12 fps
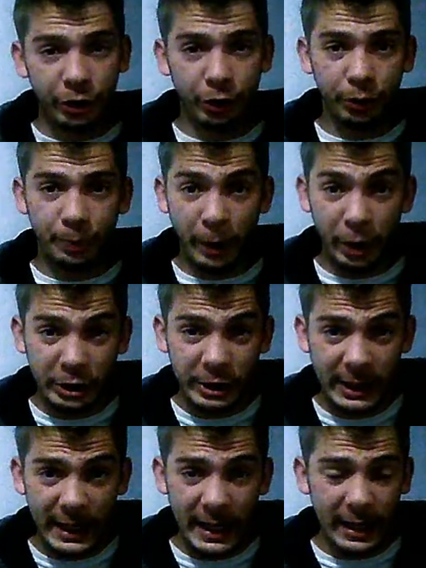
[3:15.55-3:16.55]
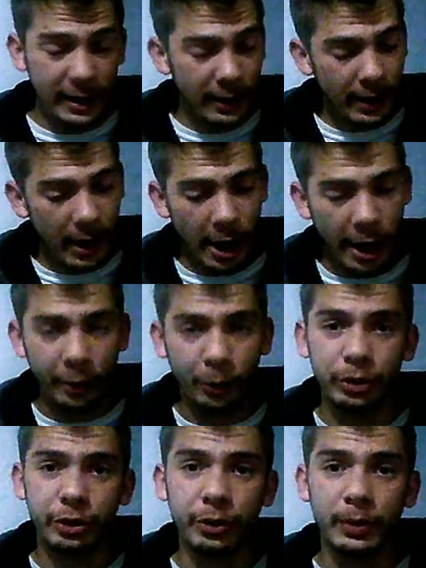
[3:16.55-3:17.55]
You post a day, I
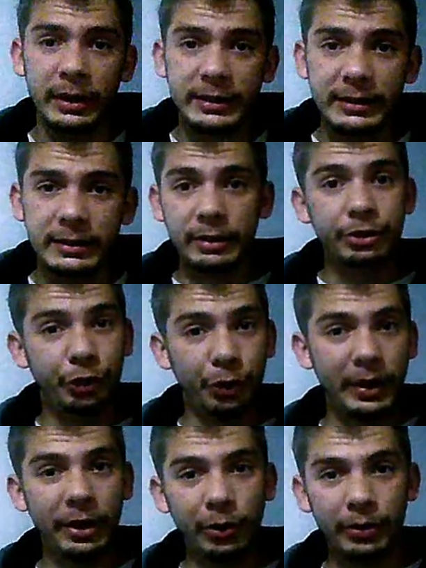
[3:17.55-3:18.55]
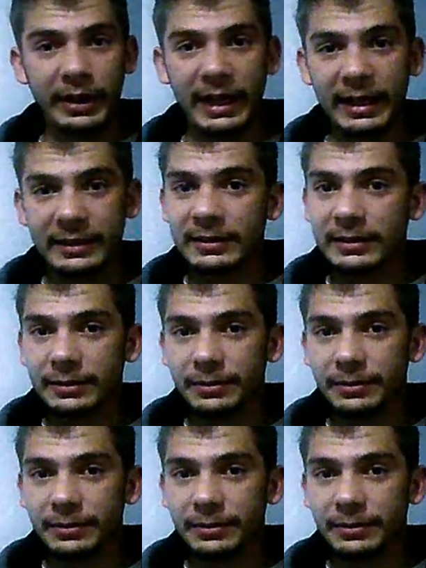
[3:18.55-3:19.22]
will do it. Doing your days.